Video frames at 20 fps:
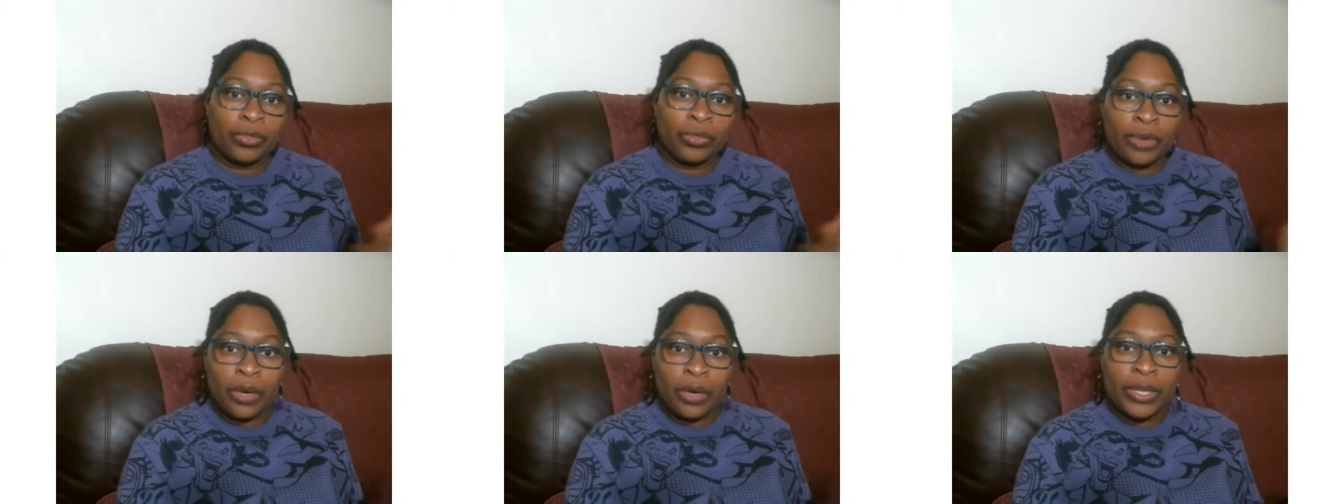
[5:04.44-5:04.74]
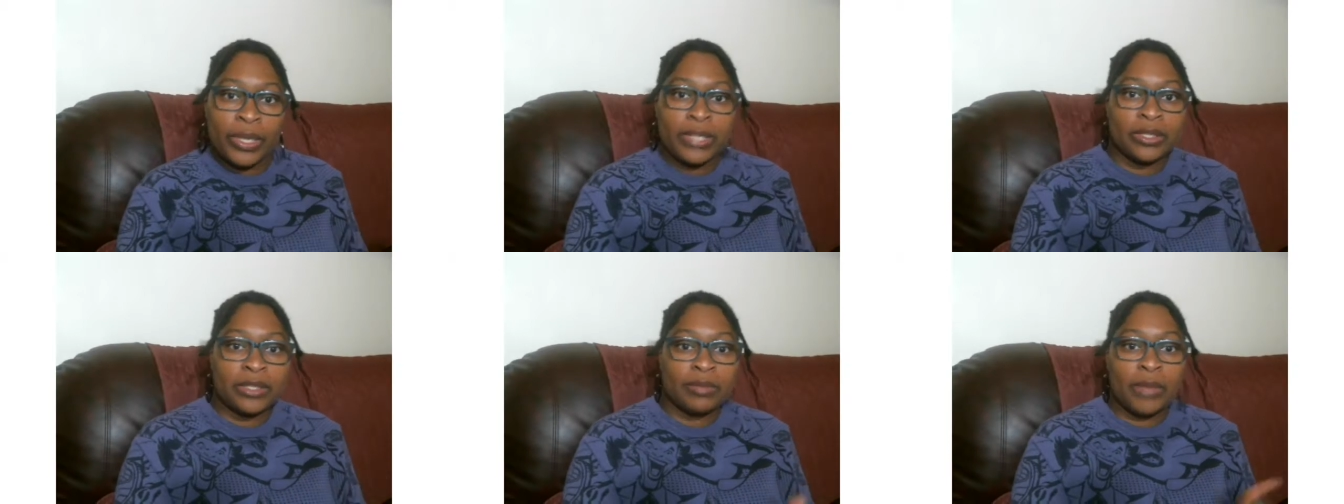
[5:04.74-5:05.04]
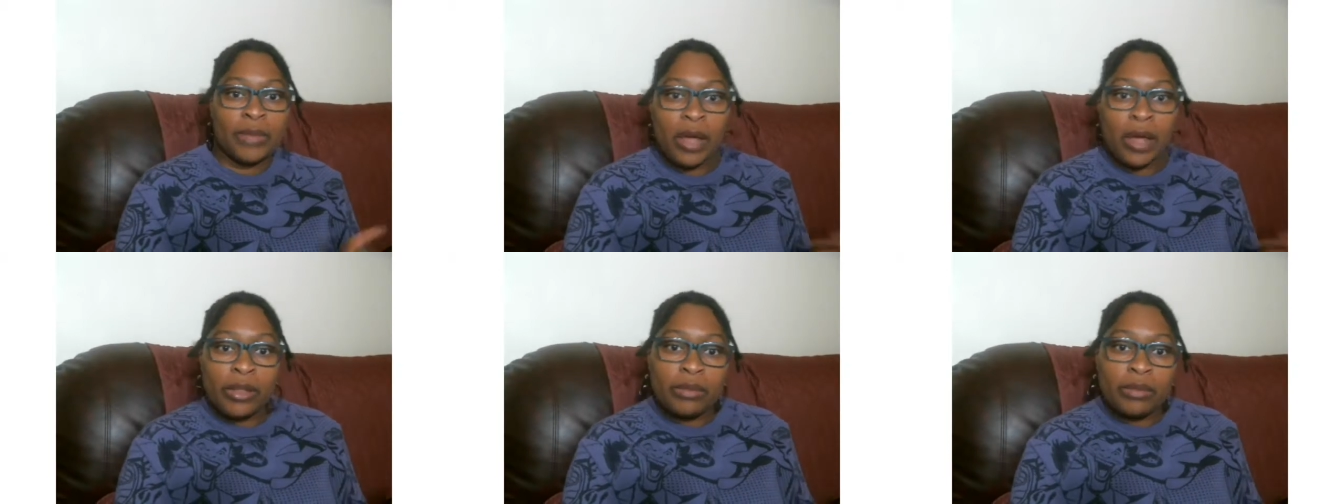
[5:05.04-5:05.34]
throw in some
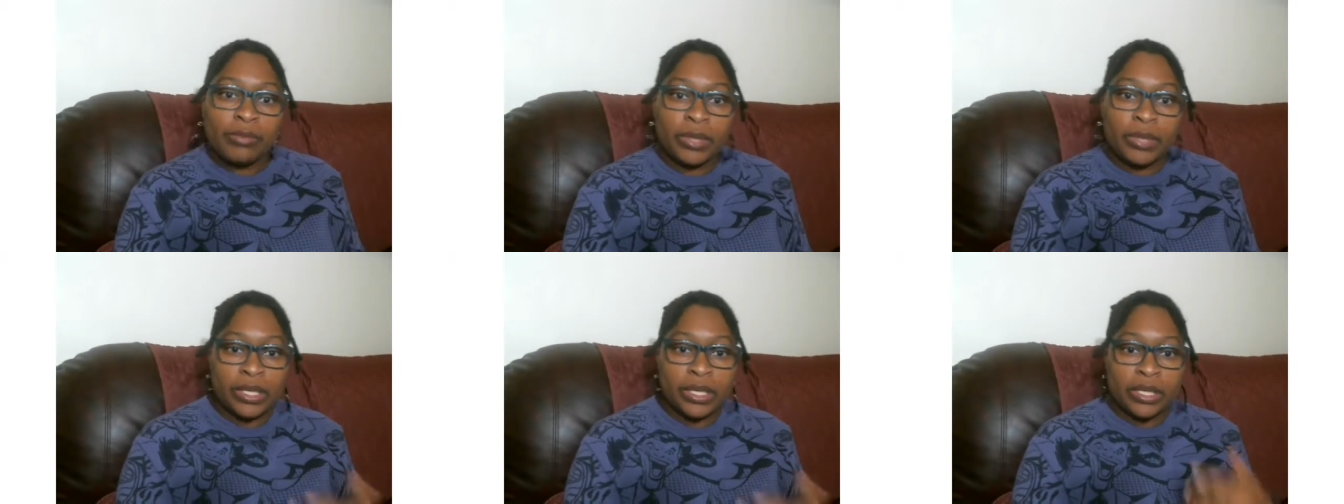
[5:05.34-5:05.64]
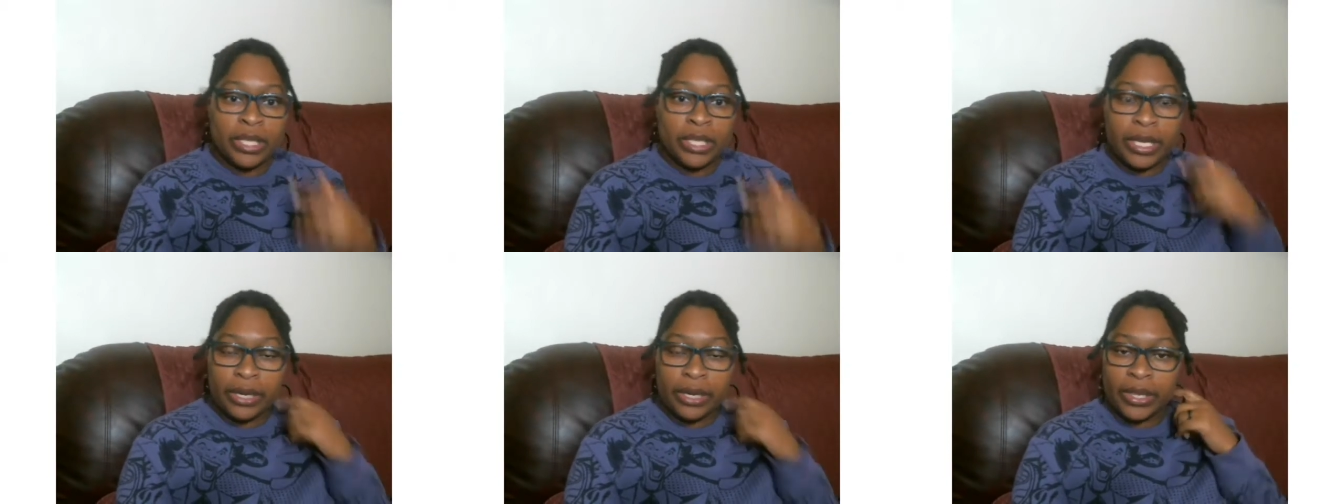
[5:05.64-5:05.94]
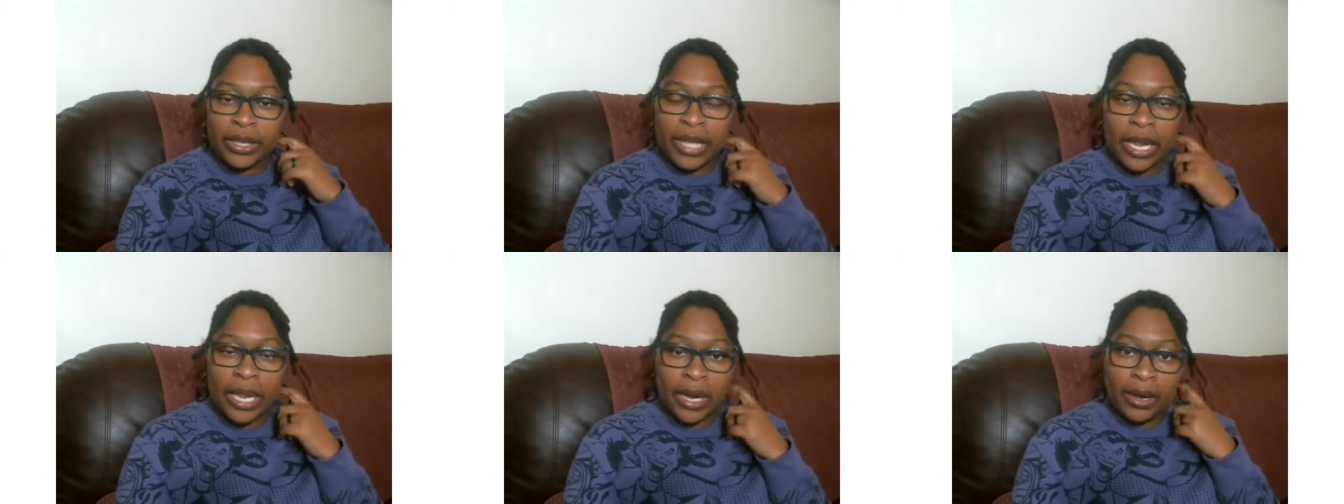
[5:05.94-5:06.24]
other books here
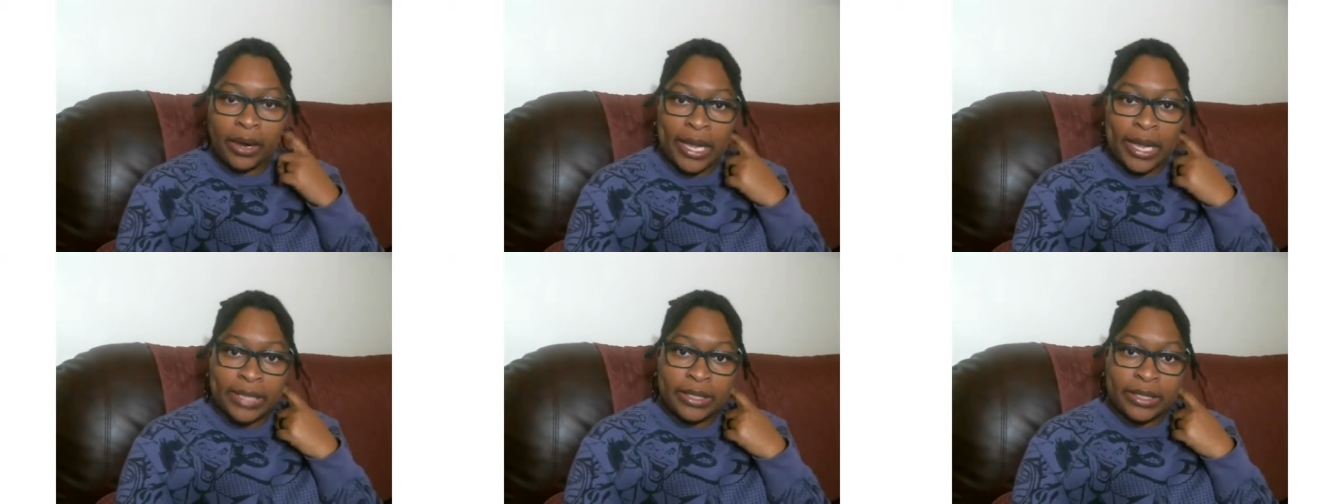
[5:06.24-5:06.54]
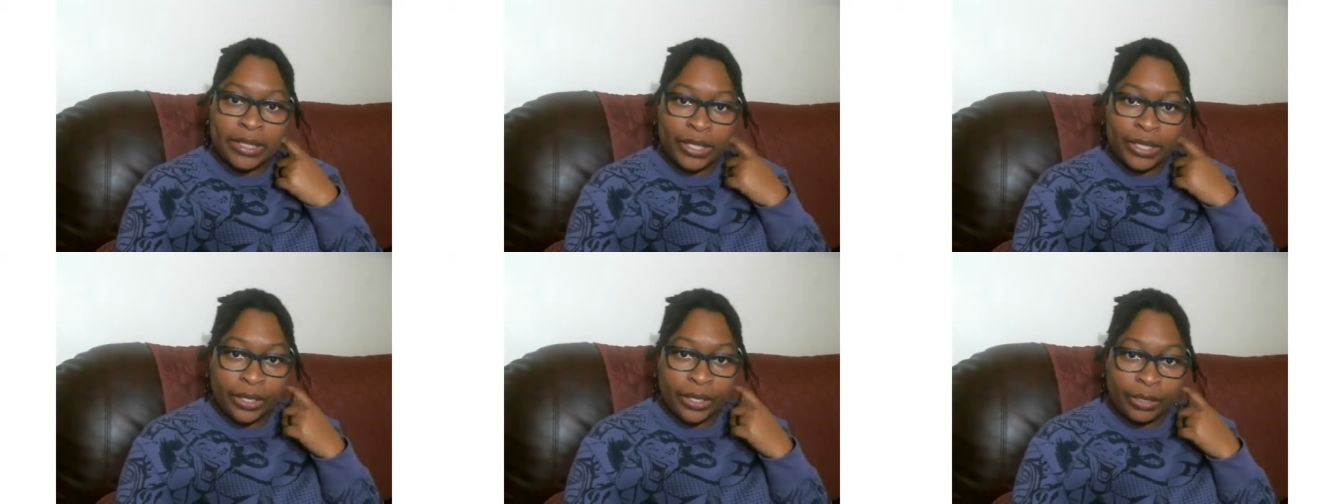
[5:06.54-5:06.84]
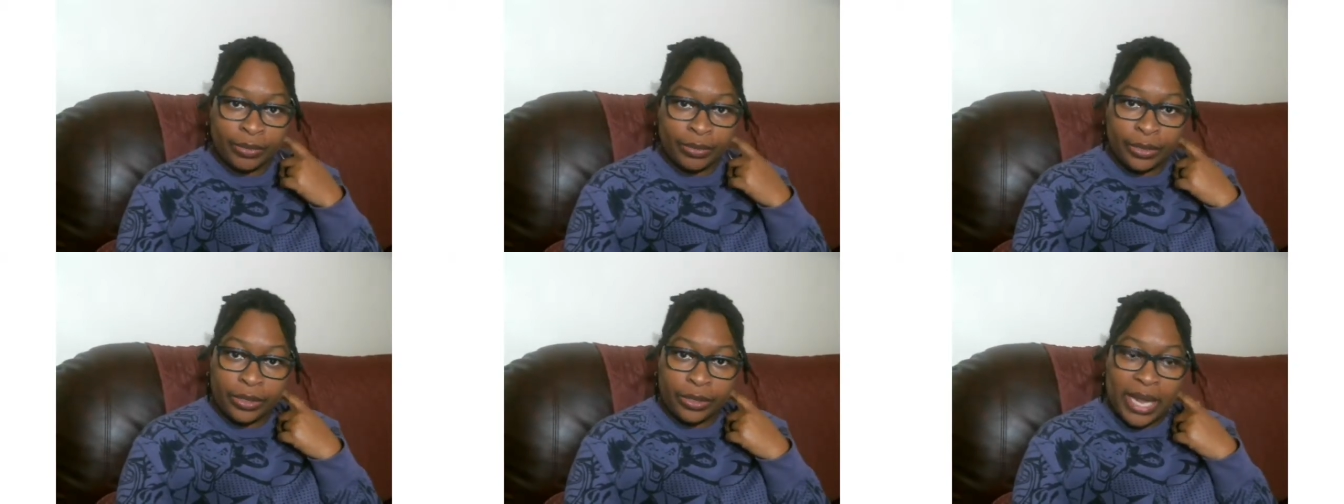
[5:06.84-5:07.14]
and there as the year
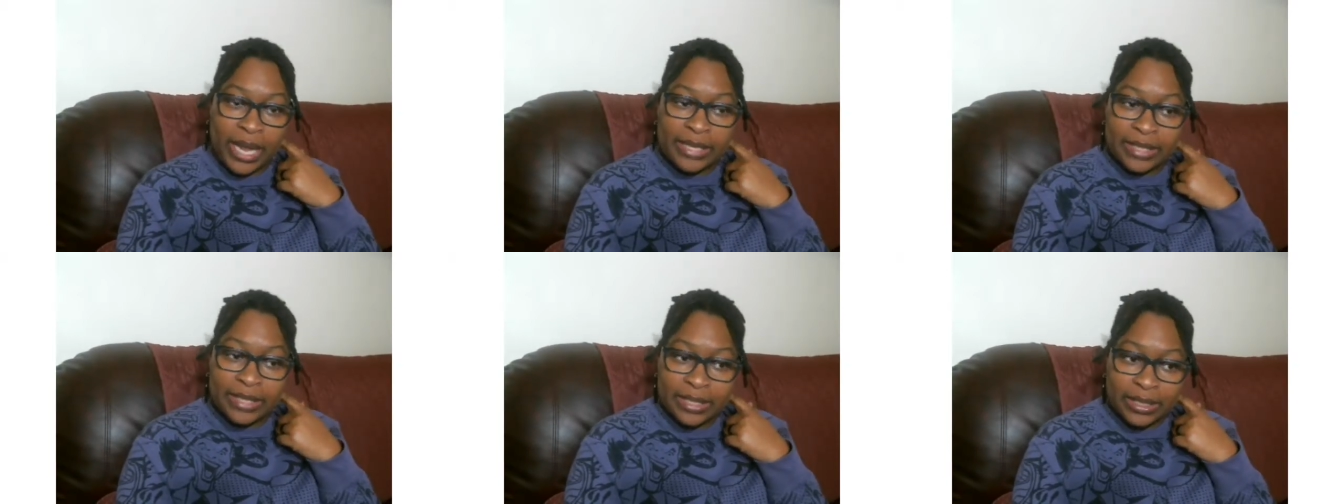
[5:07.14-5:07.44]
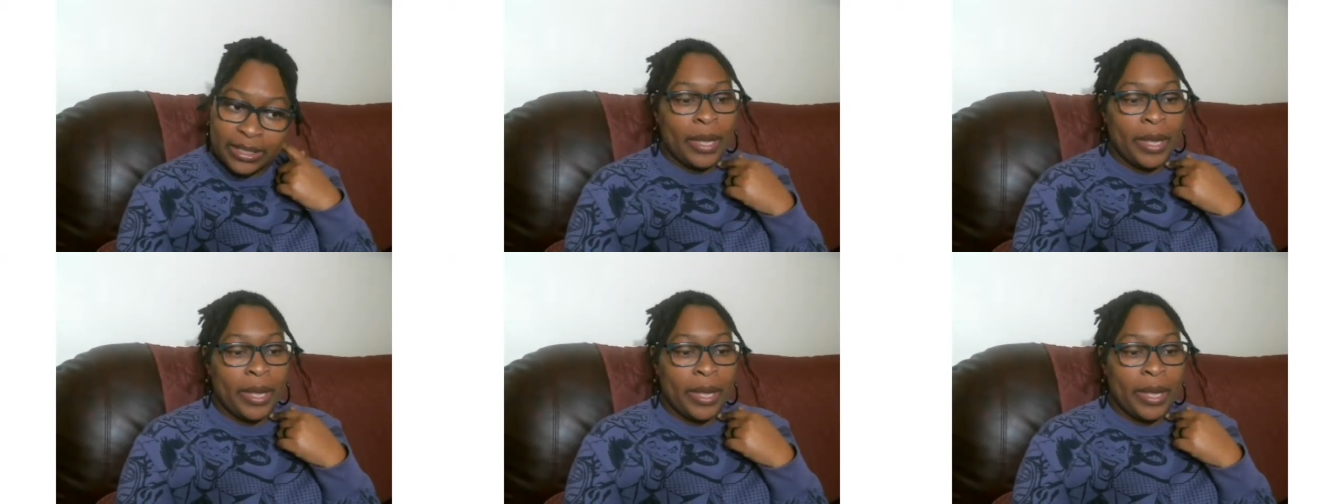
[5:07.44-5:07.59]
progresses.